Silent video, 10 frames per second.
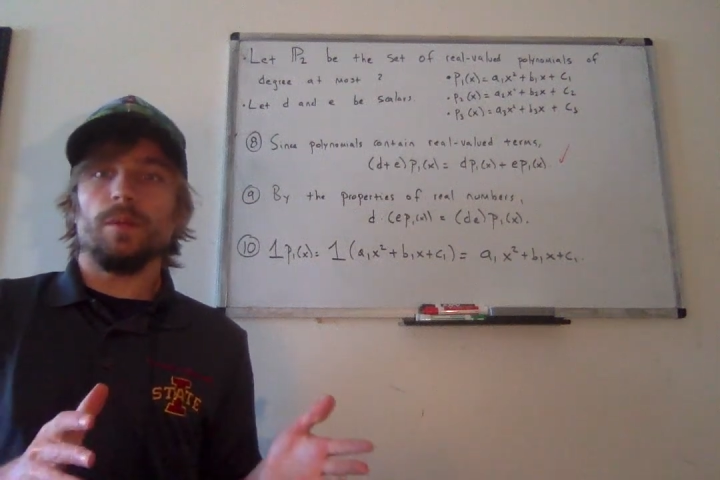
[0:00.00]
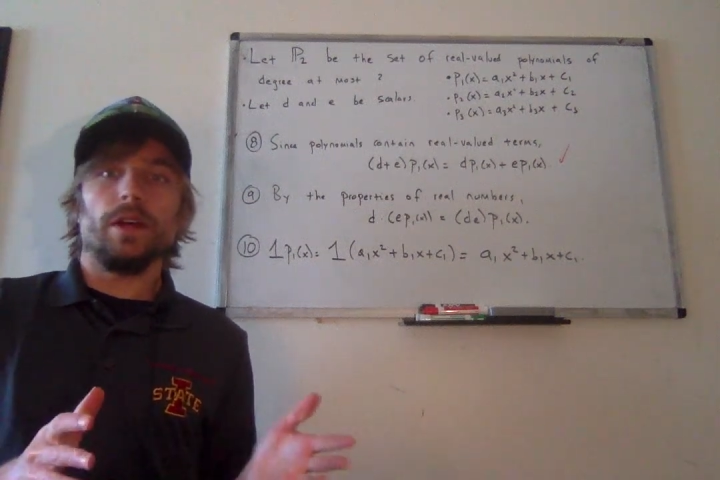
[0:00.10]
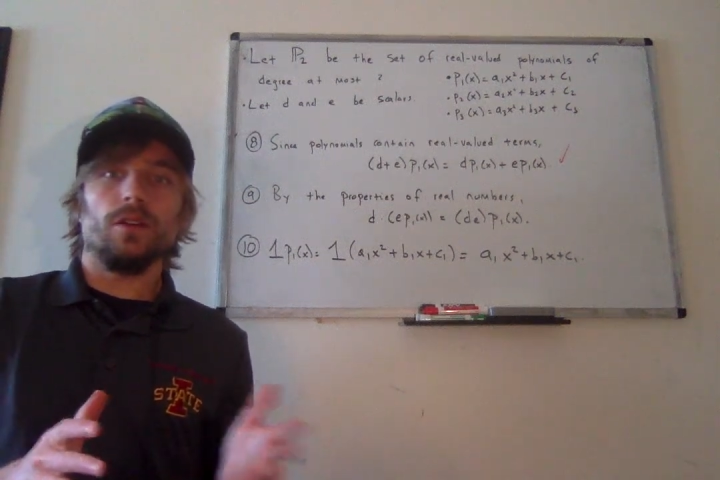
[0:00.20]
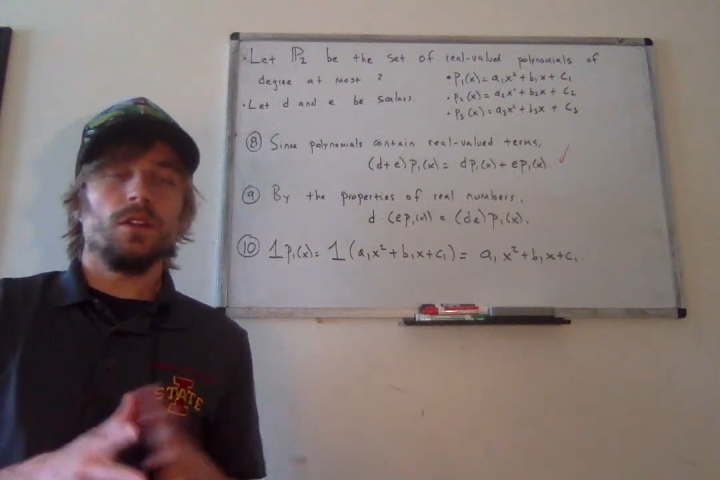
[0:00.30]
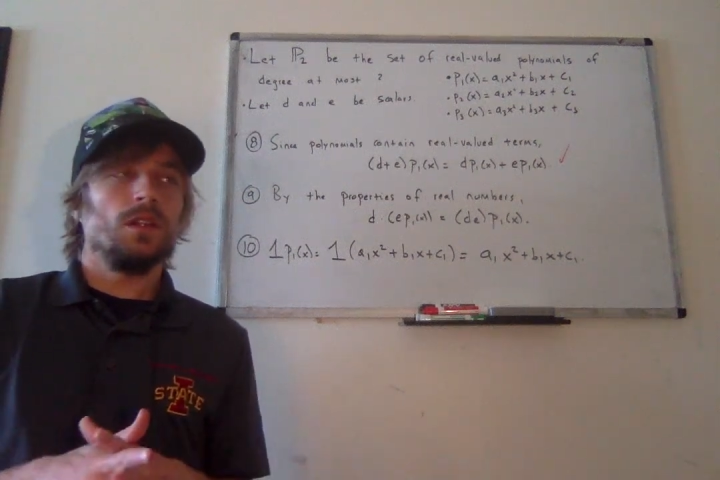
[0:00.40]

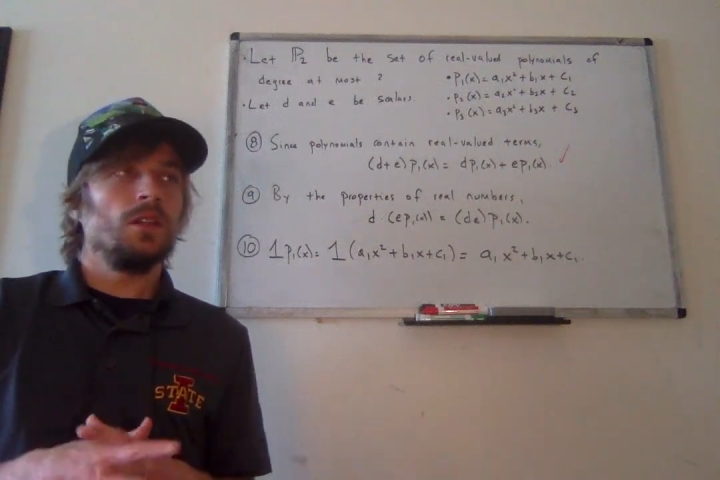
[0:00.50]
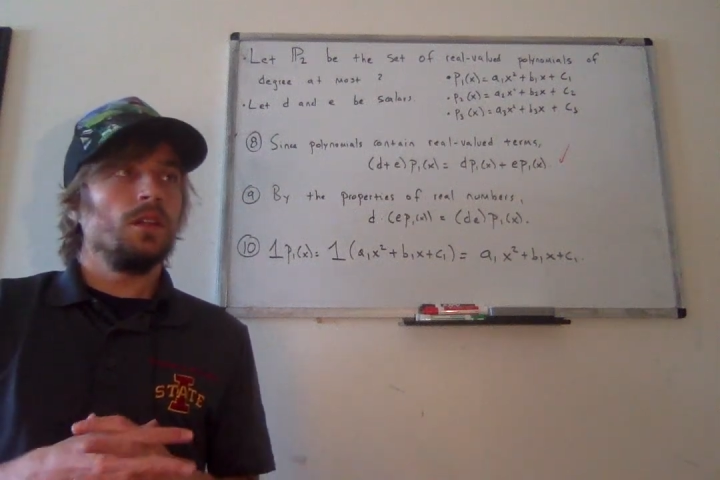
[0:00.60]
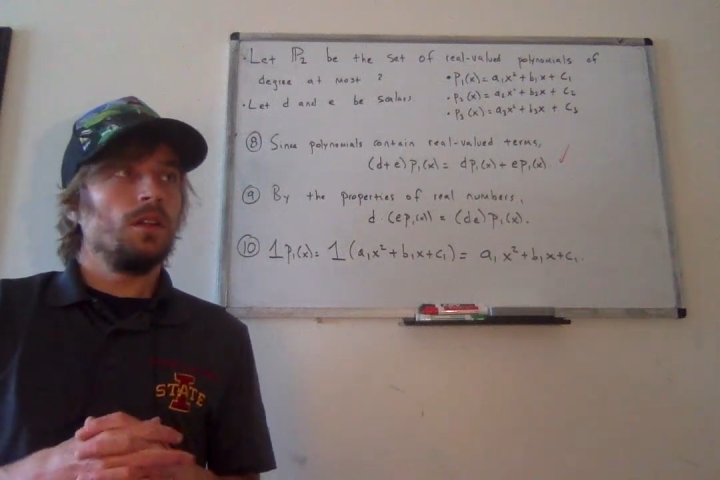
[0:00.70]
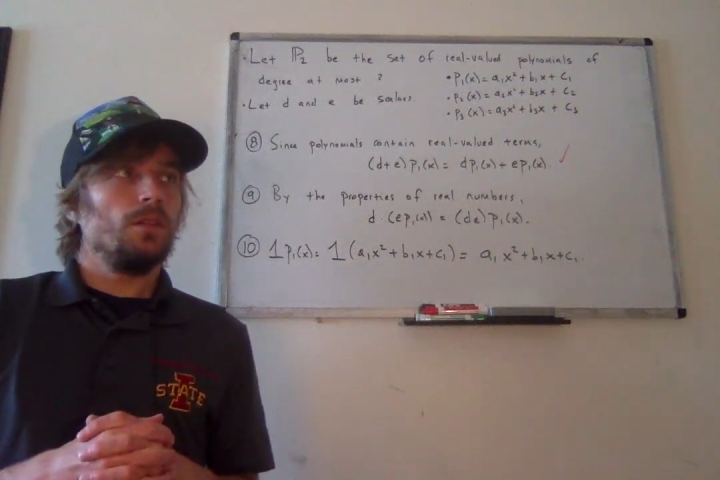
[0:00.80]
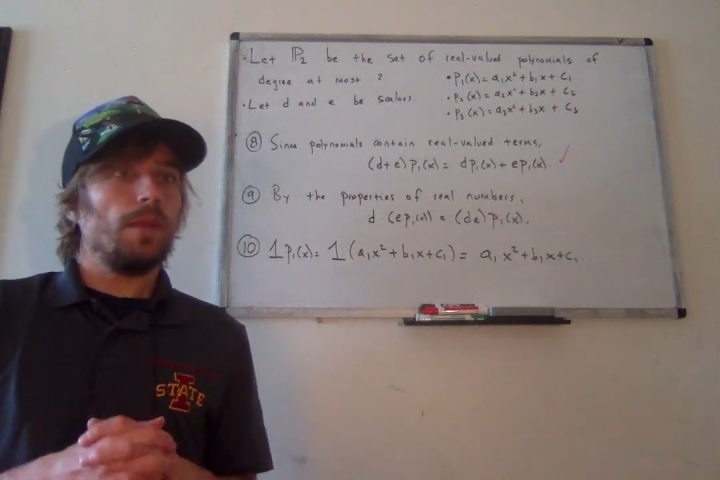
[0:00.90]
about
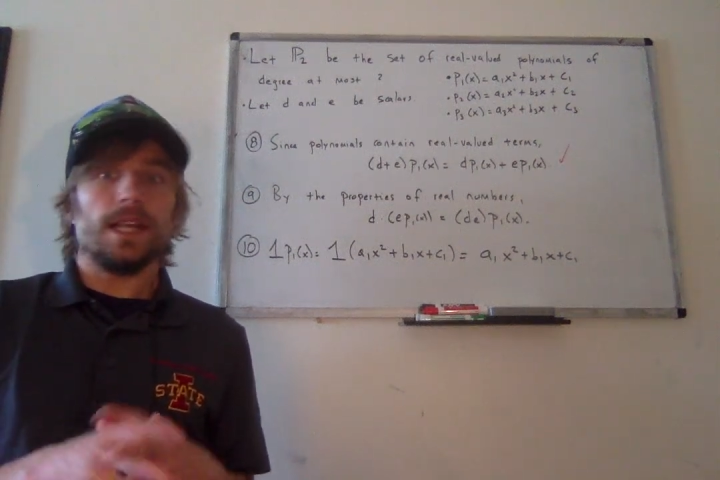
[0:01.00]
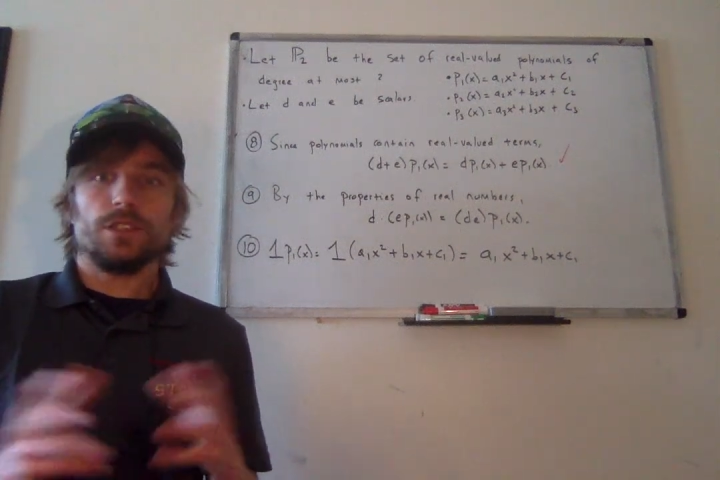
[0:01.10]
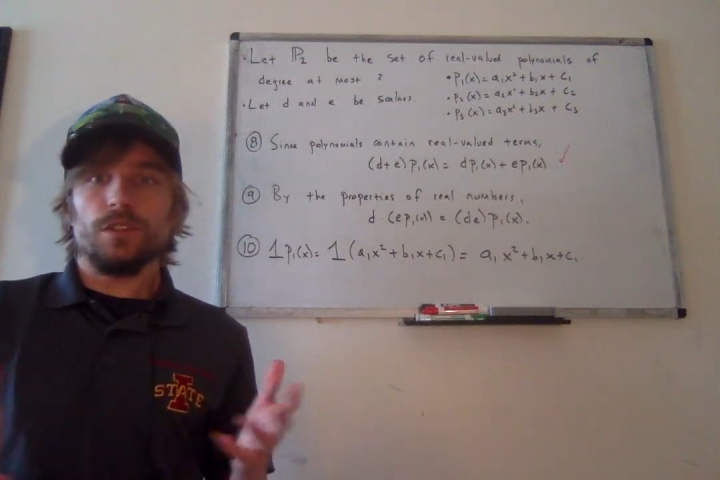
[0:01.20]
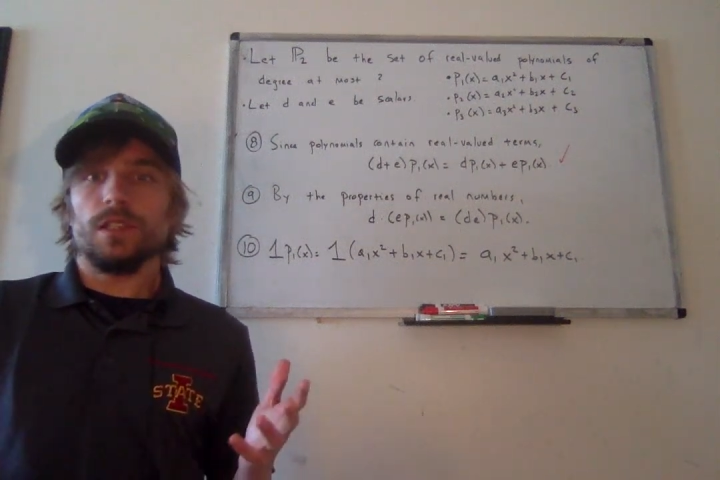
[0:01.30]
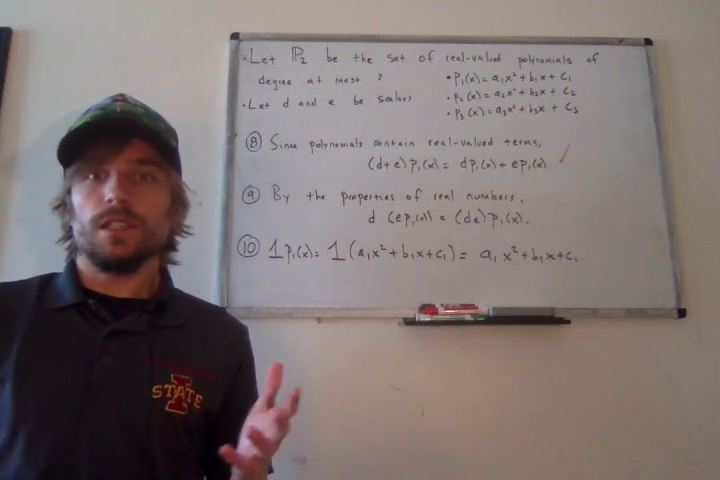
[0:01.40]

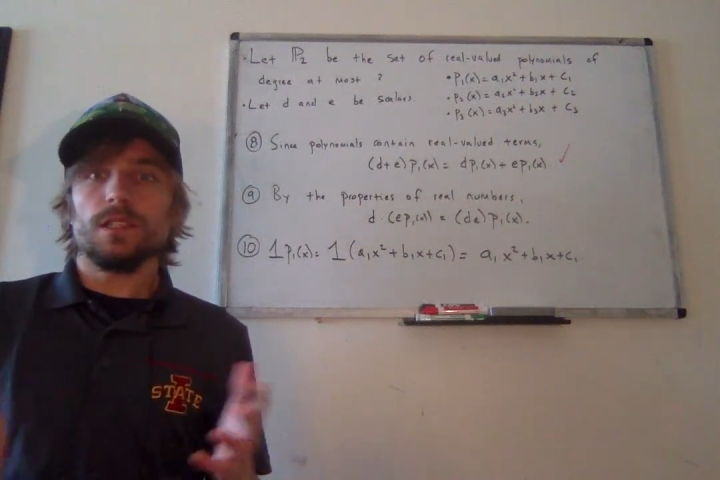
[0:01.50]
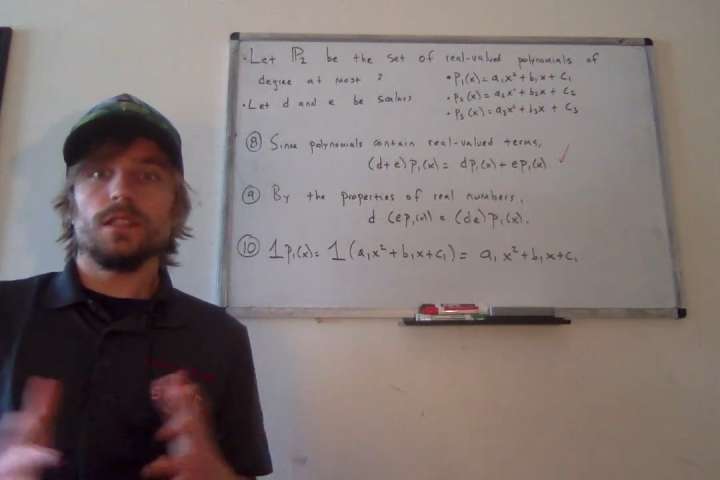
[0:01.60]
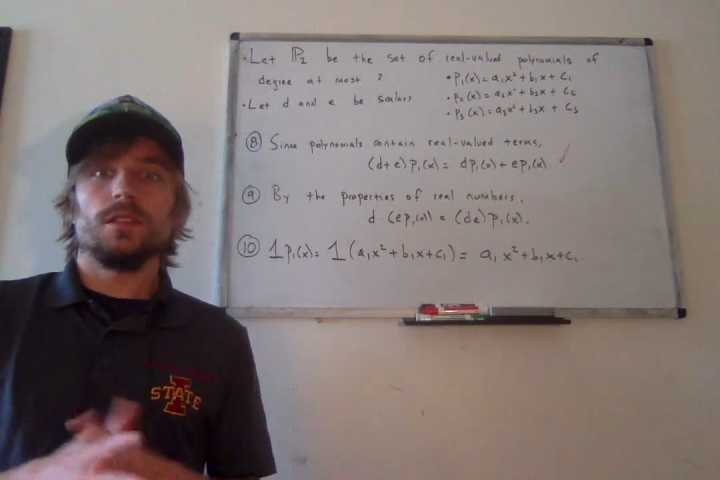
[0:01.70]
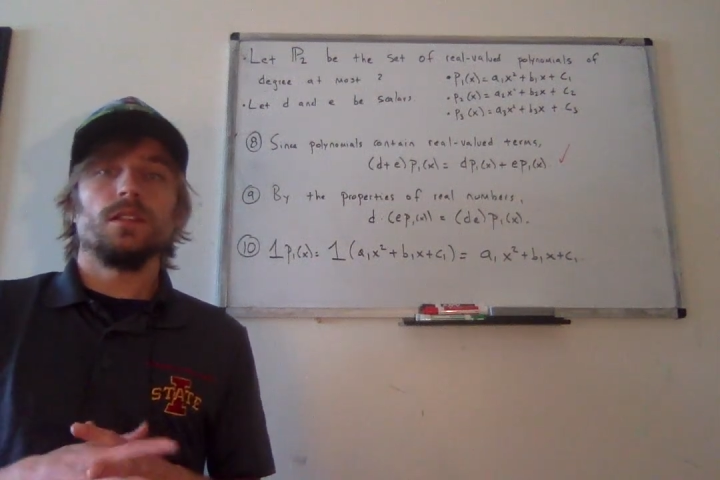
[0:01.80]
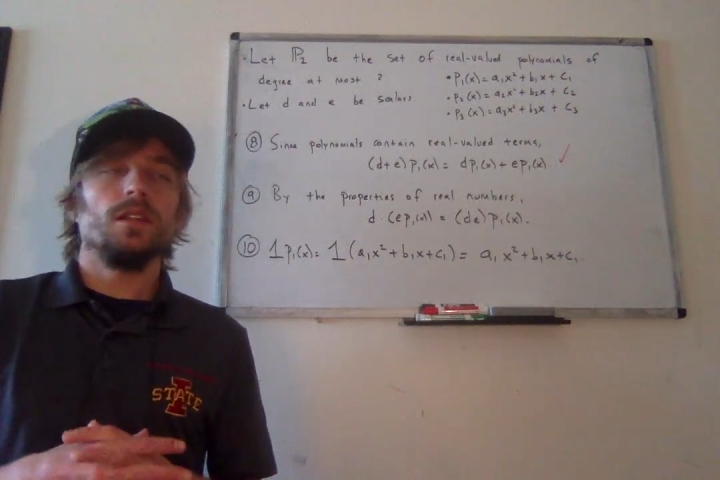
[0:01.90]
mastering
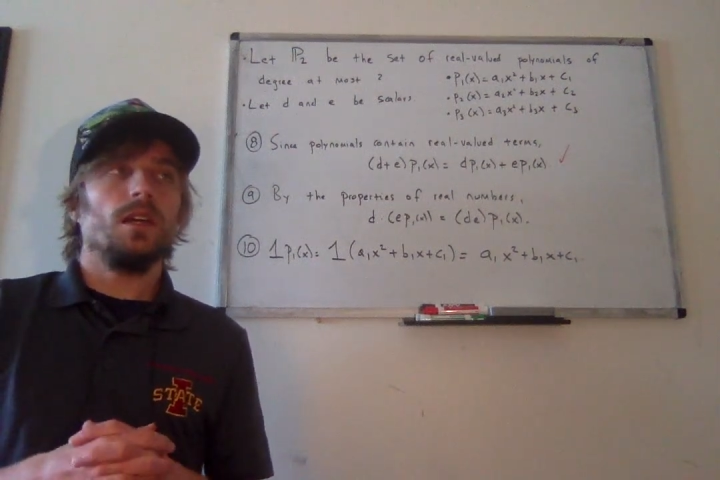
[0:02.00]
this